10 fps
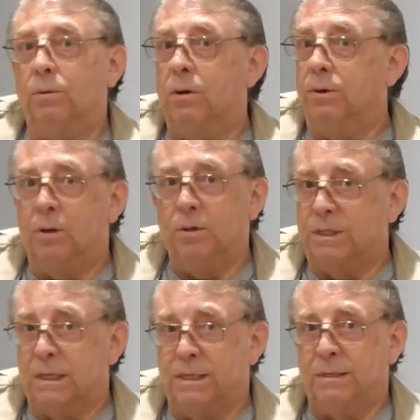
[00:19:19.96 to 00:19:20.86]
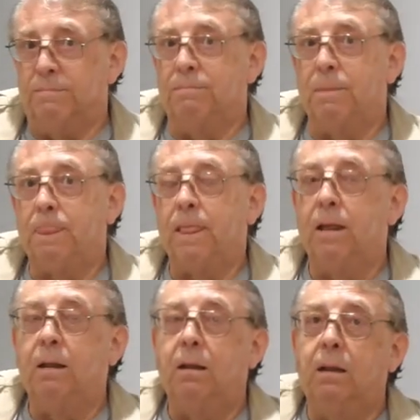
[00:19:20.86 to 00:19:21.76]
don't know the system
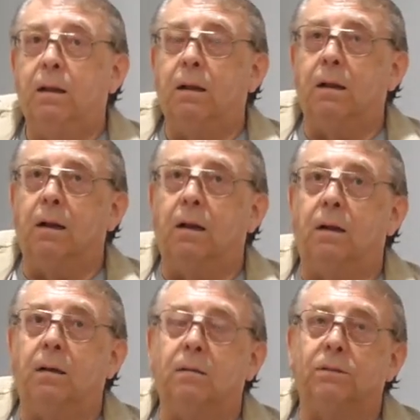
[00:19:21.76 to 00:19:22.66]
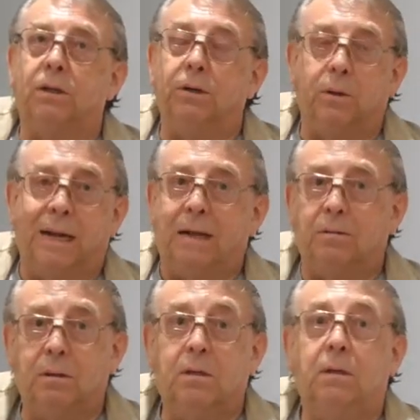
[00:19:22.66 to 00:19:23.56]
or don't know
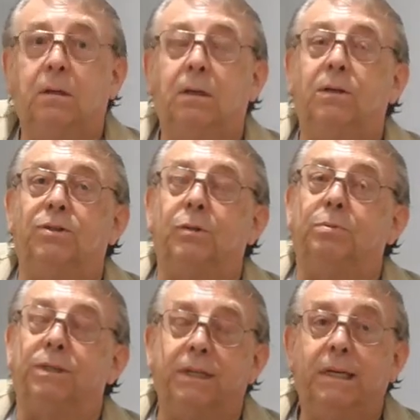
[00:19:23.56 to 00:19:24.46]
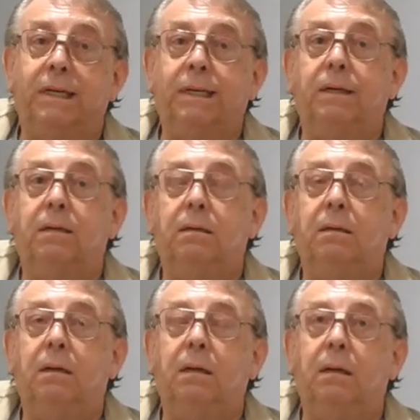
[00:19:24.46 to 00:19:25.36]
how to proceed
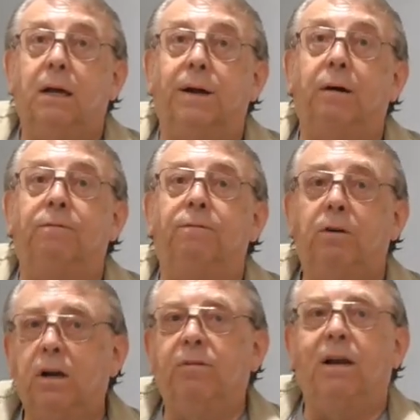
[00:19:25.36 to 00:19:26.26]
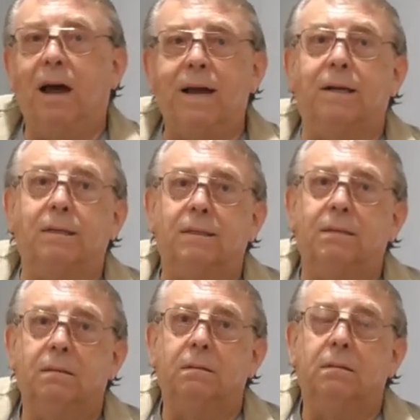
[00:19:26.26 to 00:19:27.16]
and are fully
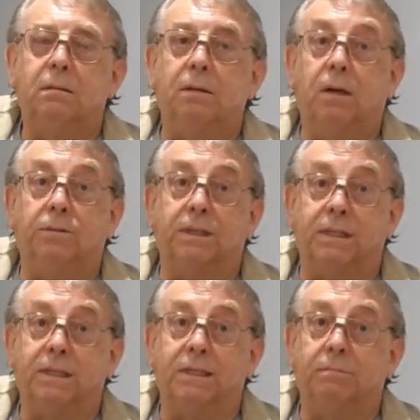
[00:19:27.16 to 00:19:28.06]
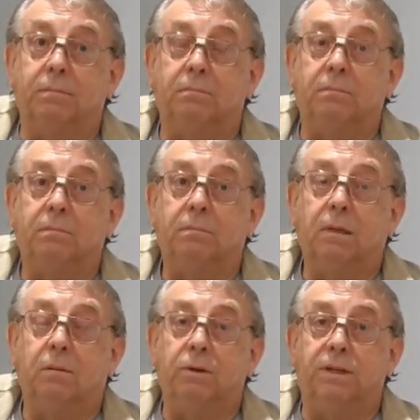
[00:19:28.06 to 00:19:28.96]
reliant on the system,
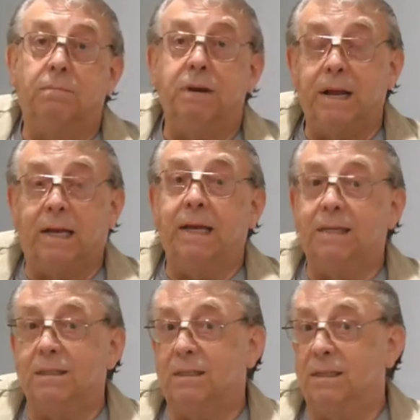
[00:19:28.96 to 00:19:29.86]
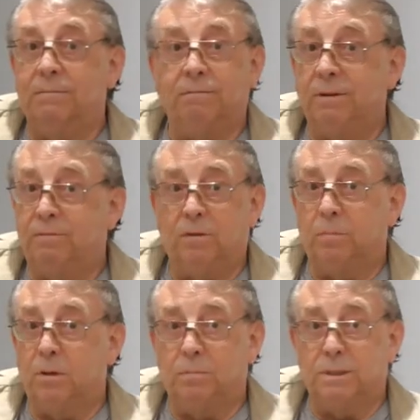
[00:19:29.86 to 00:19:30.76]
which in many cases isn't fit for
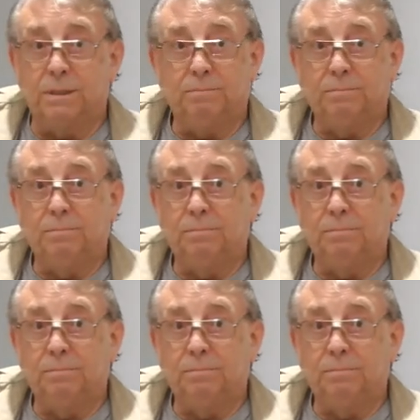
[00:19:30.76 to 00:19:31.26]
purpose.